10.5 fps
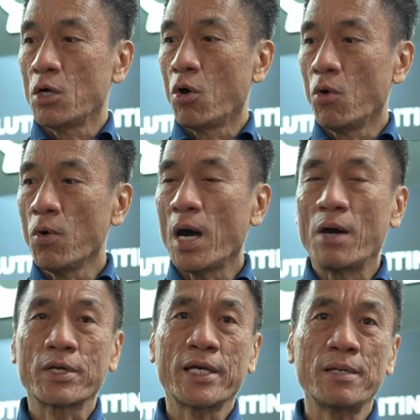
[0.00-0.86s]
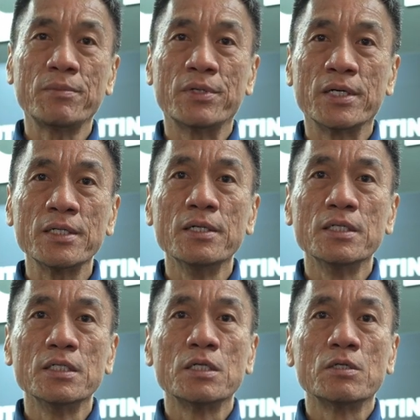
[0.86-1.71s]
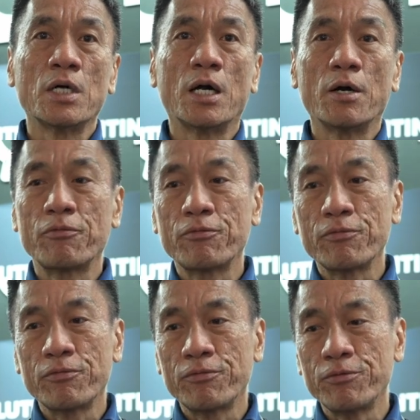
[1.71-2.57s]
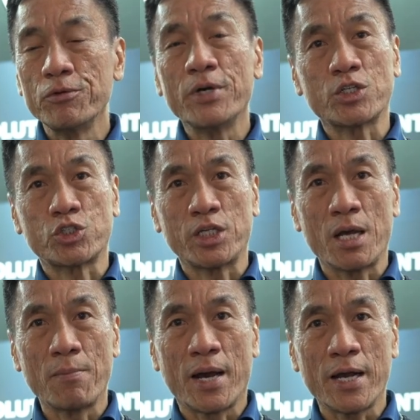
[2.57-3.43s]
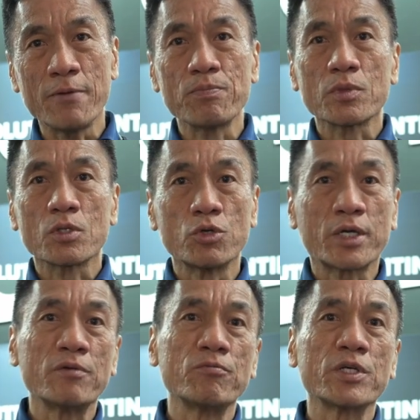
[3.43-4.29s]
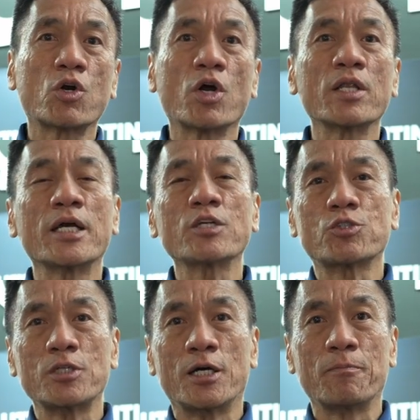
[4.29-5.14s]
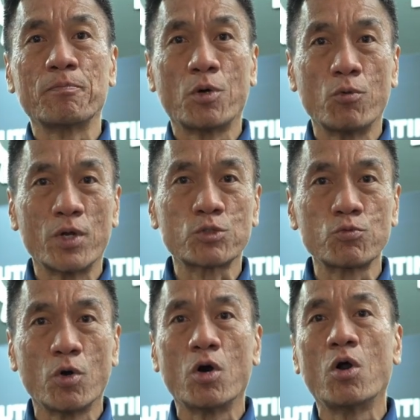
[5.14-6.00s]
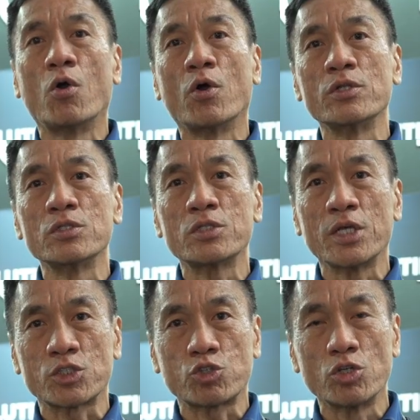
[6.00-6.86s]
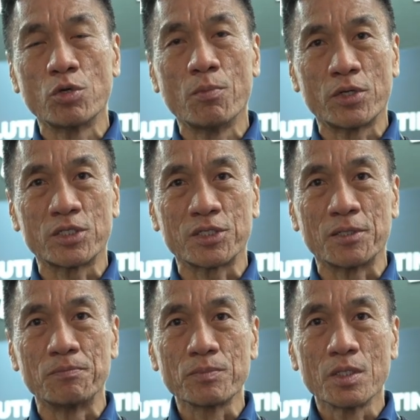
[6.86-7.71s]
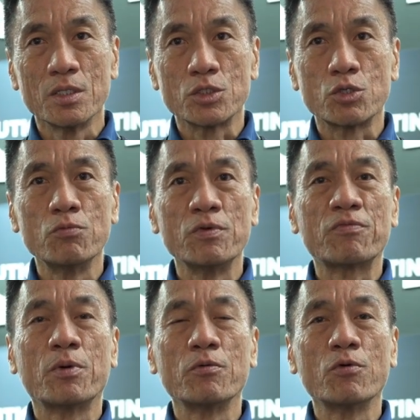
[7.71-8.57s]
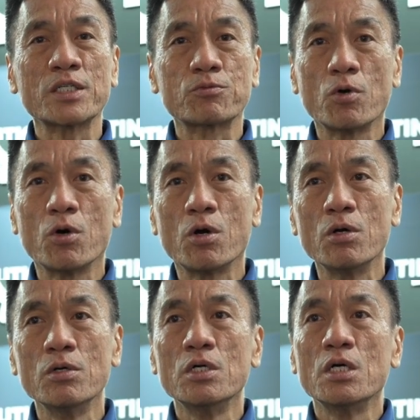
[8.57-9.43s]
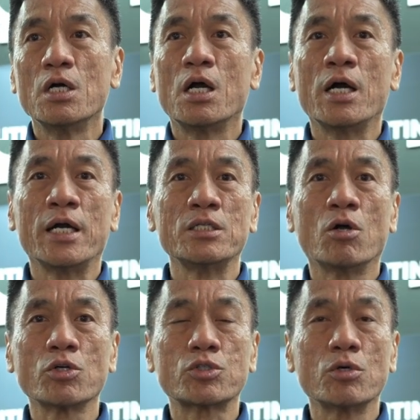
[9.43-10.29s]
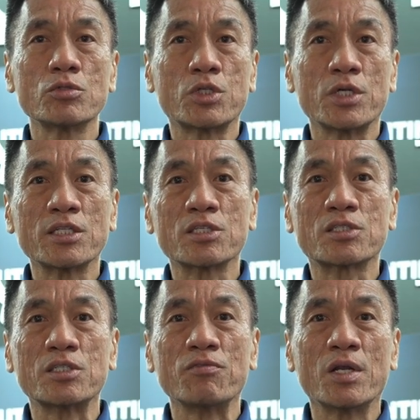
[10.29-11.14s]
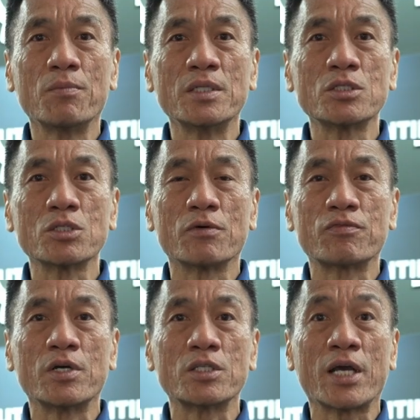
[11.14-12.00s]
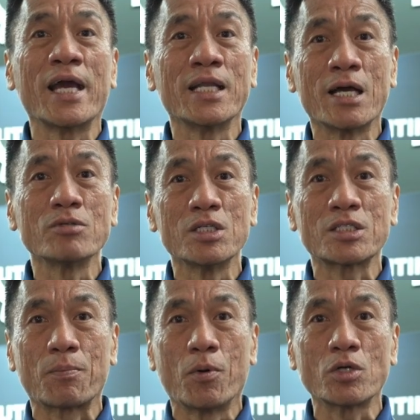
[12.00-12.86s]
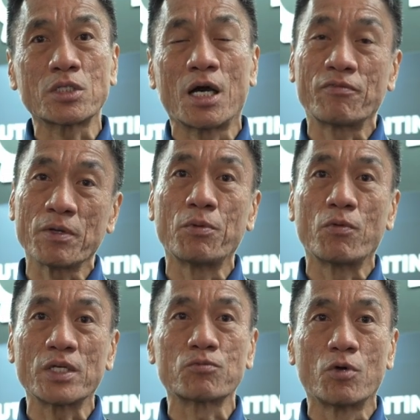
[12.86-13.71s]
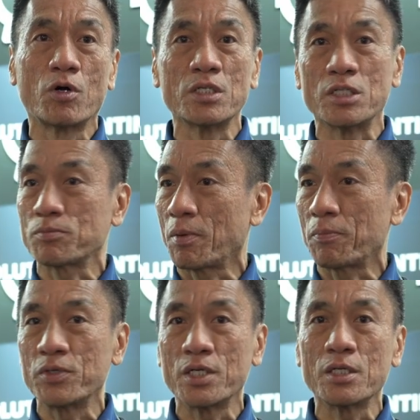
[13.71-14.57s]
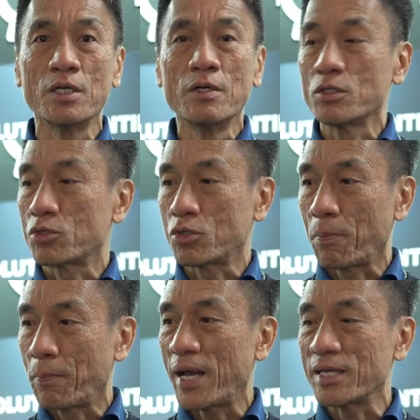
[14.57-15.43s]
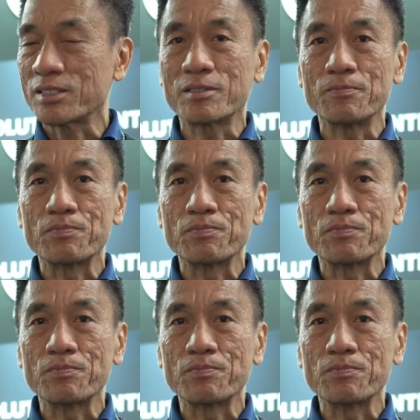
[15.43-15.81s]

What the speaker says: All our camera through HDMI, you can record ProRes RAW on the external monitor. So with ProRes RAW and also the latest development of the NLE support, I think ProRes RAW is probably the best